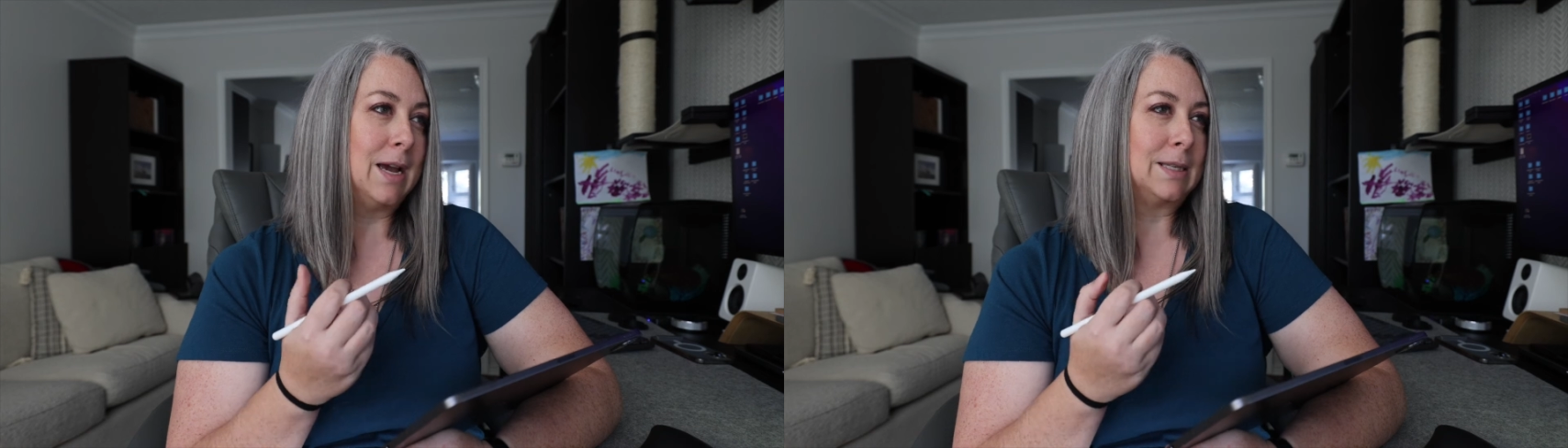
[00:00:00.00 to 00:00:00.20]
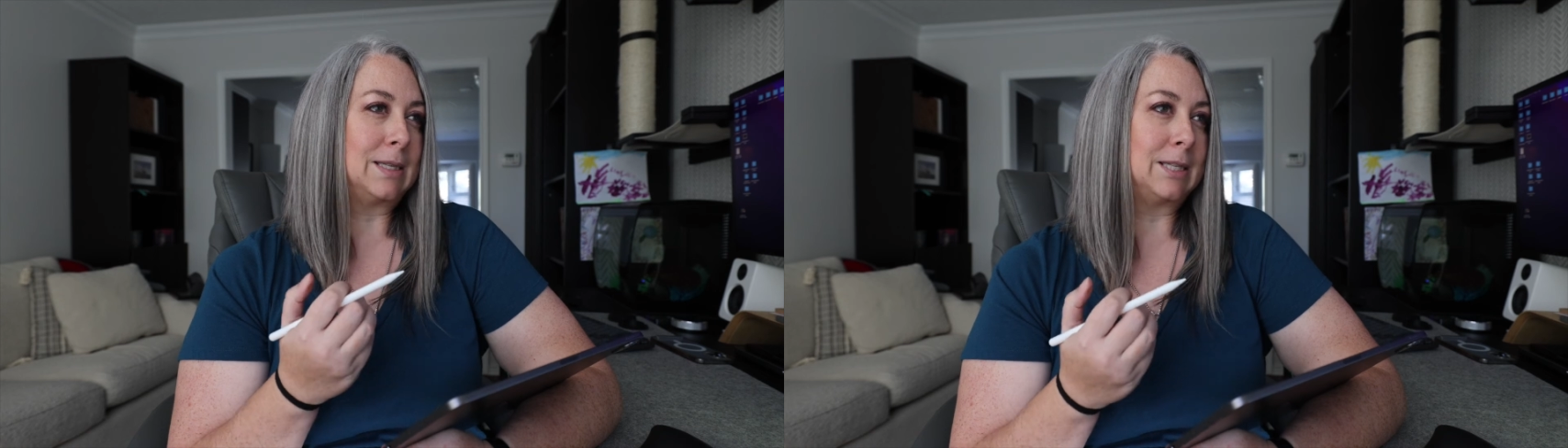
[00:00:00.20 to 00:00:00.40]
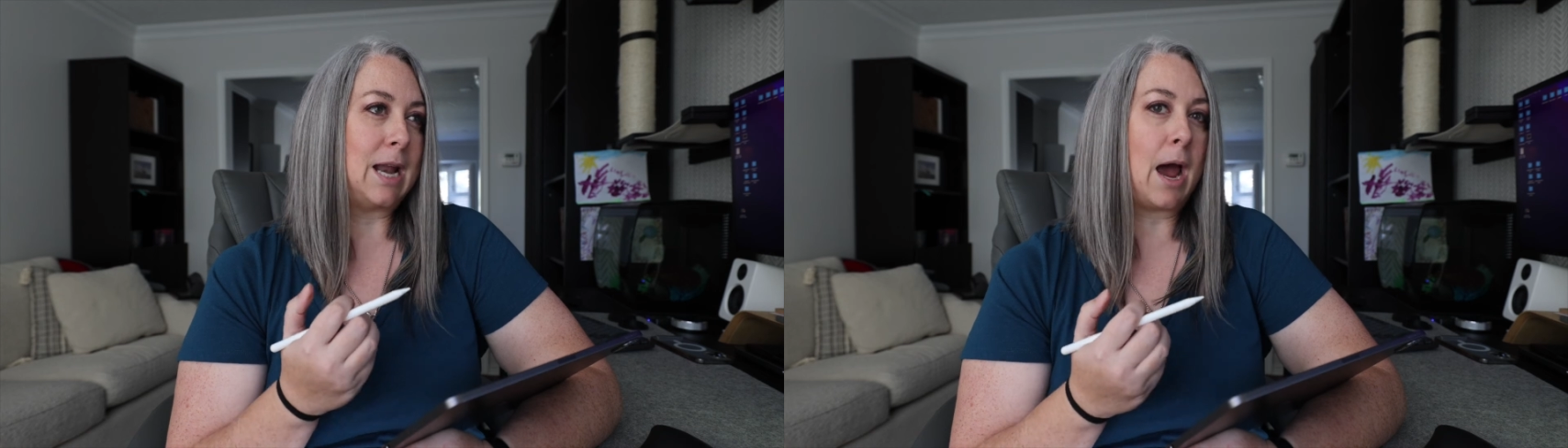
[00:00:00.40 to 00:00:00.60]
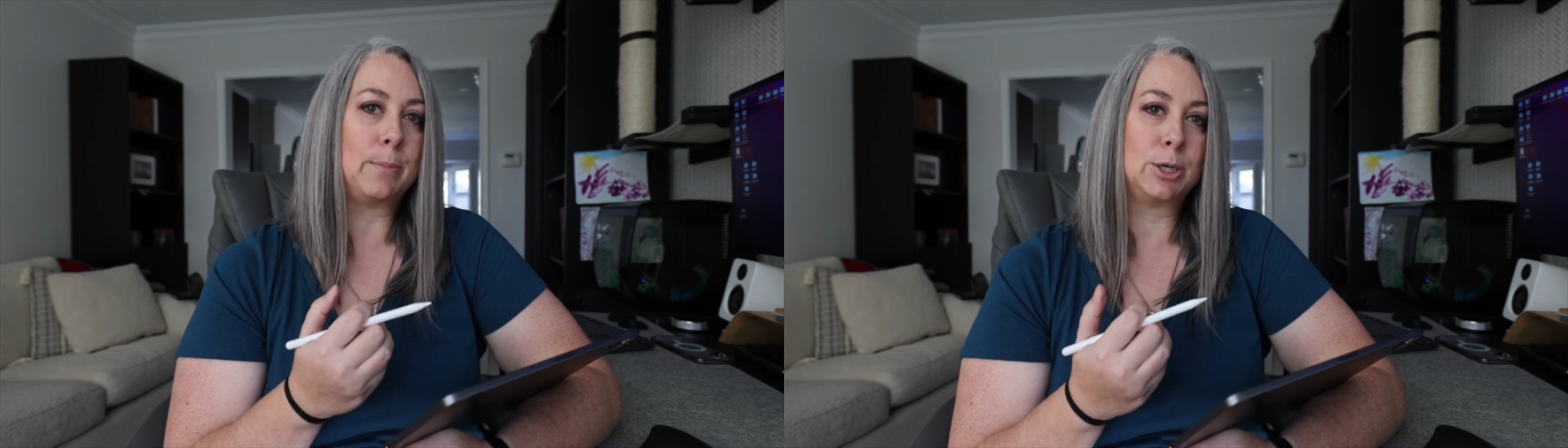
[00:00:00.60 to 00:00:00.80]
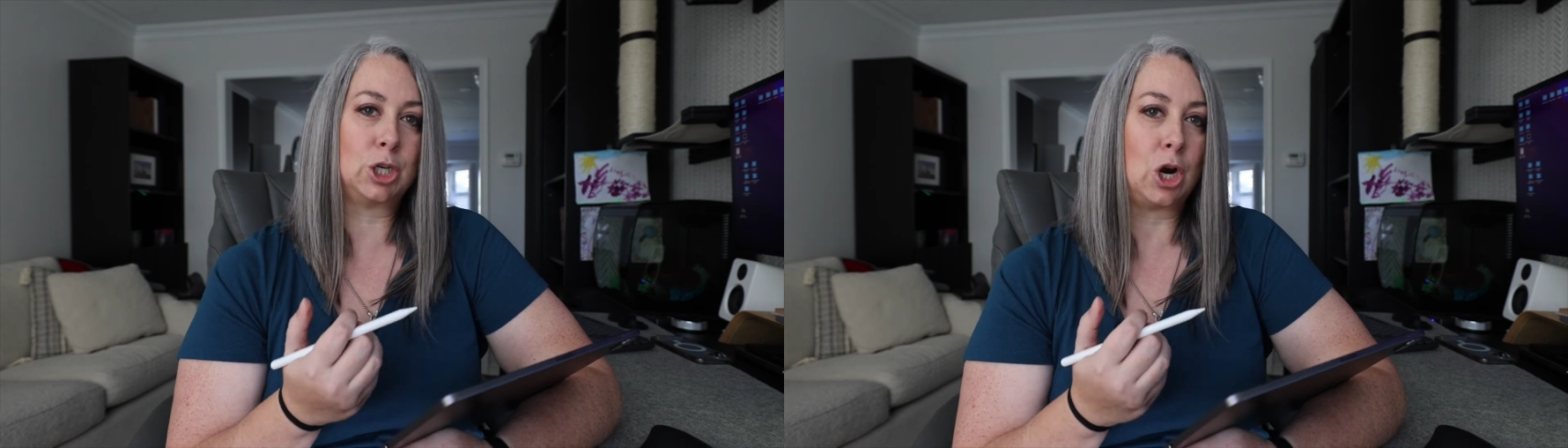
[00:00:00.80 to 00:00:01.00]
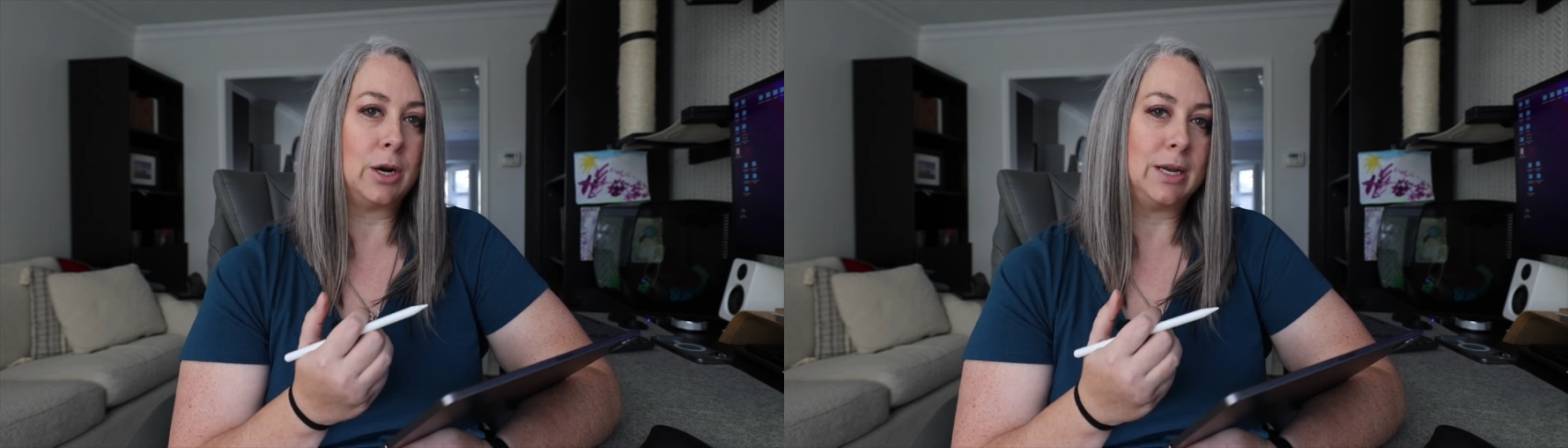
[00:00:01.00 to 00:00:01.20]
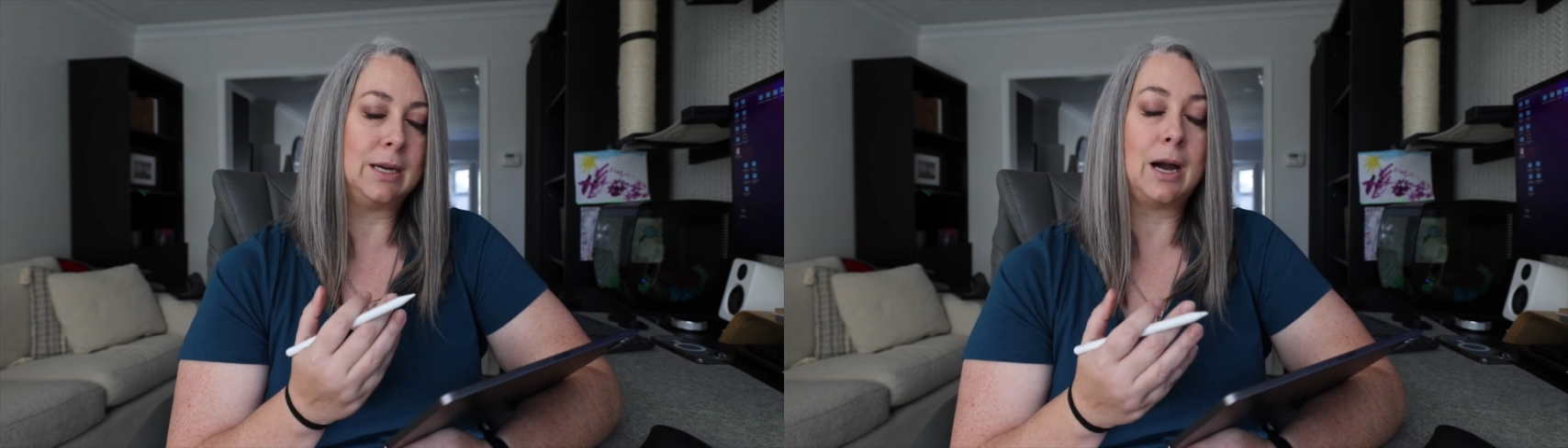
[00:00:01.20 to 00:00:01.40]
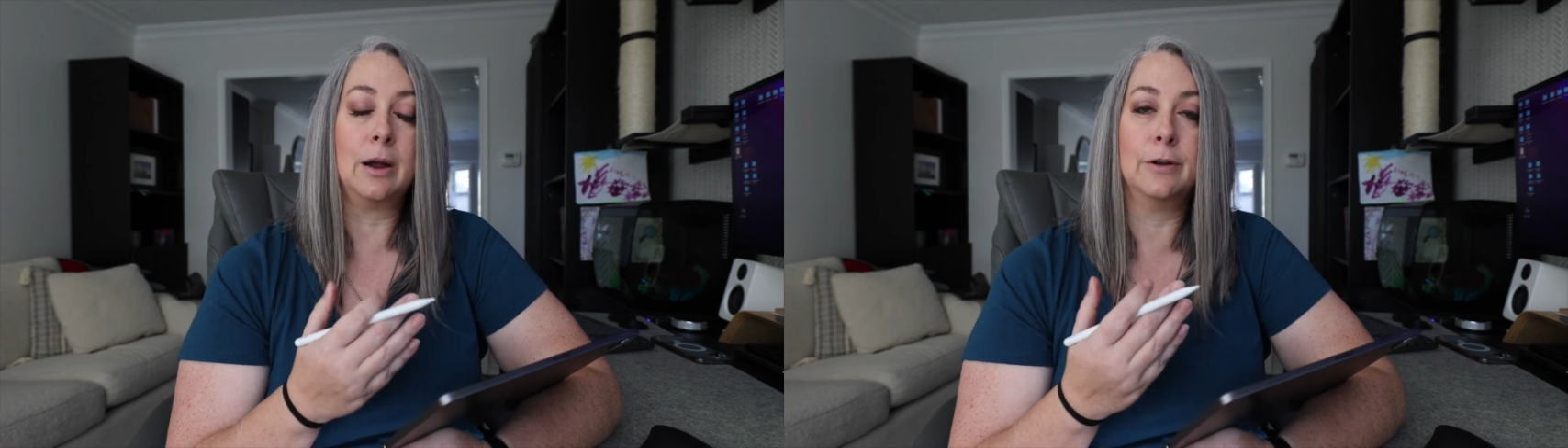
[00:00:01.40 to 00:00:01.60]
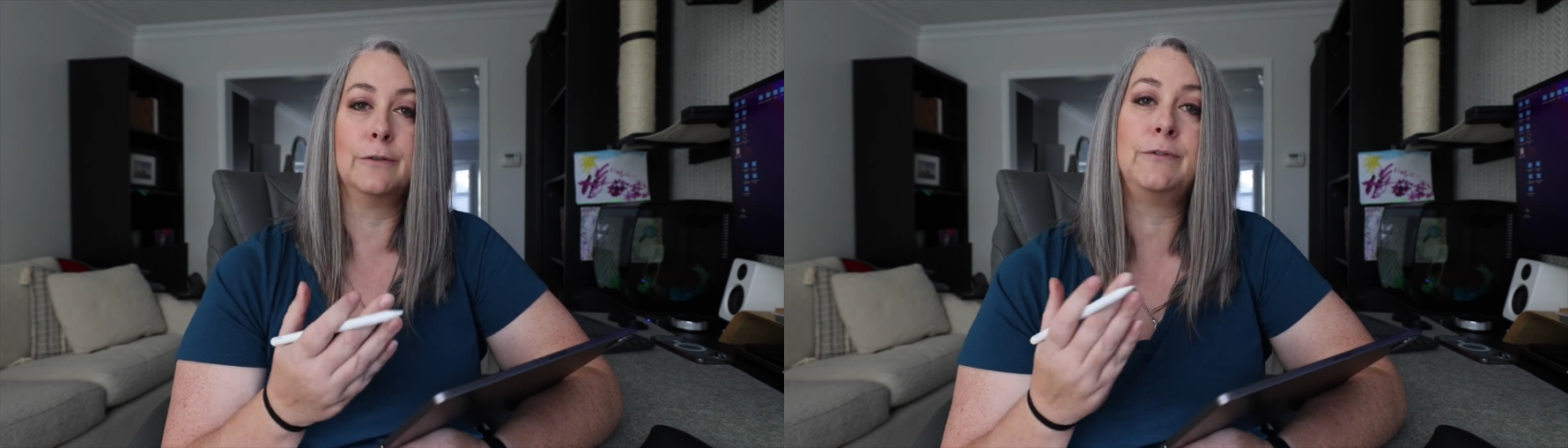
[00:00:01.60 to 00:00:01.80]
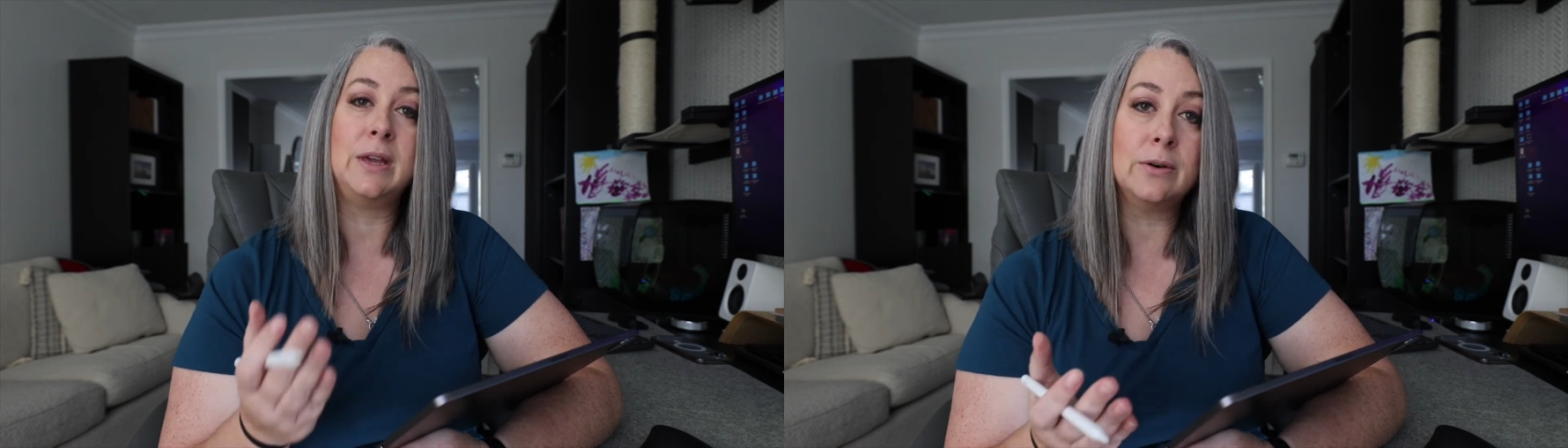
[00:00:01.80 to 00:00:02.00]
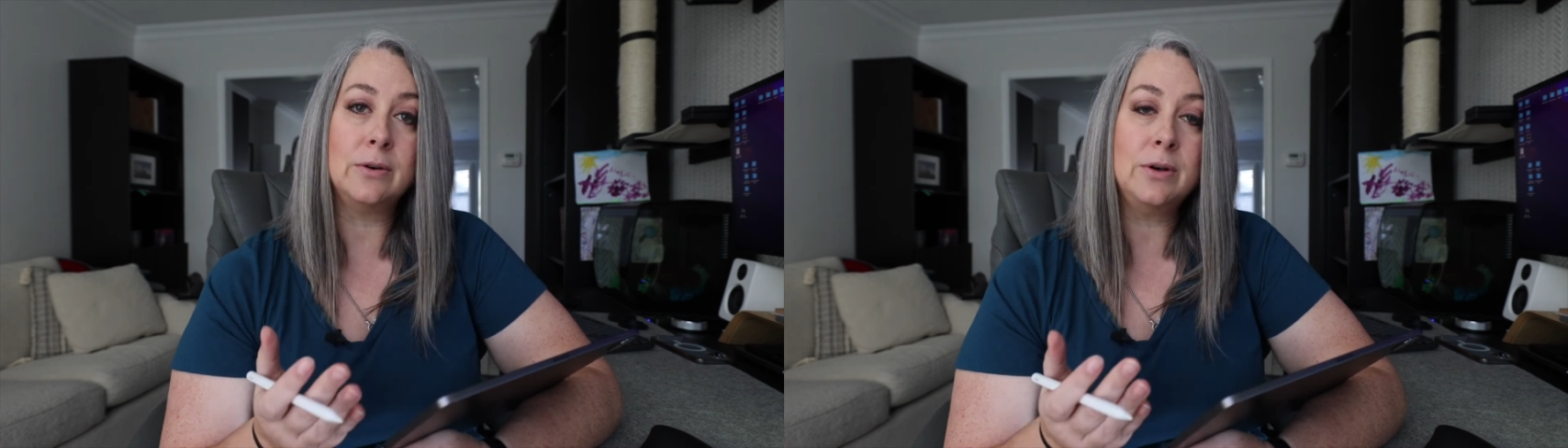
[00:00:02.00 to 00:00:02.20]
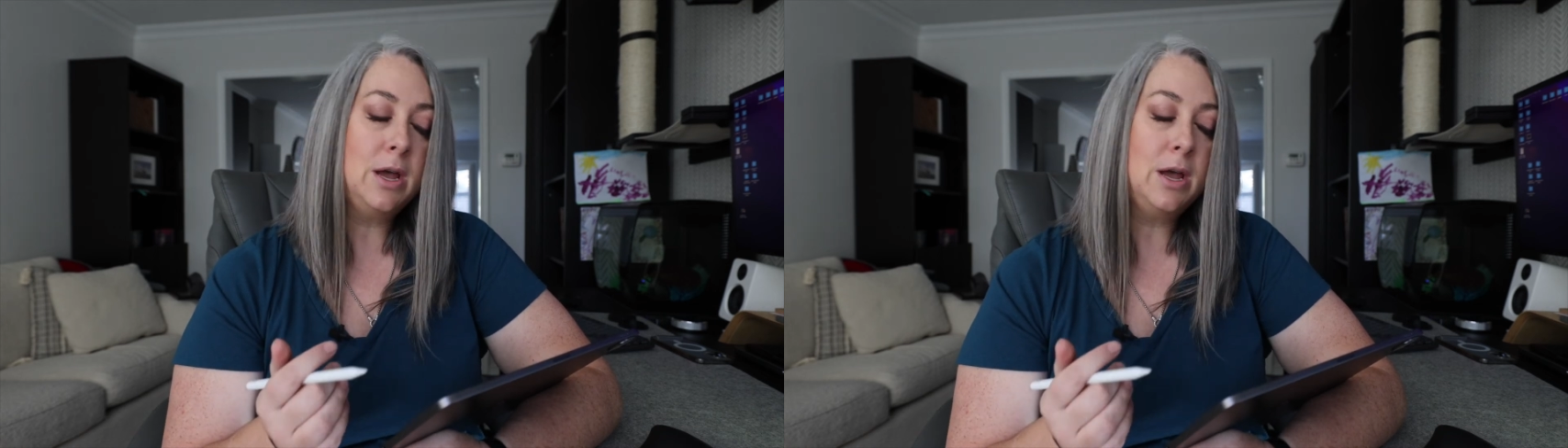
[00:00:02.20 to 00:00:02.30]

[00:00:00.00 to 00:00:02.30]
snapshotty kind of feel.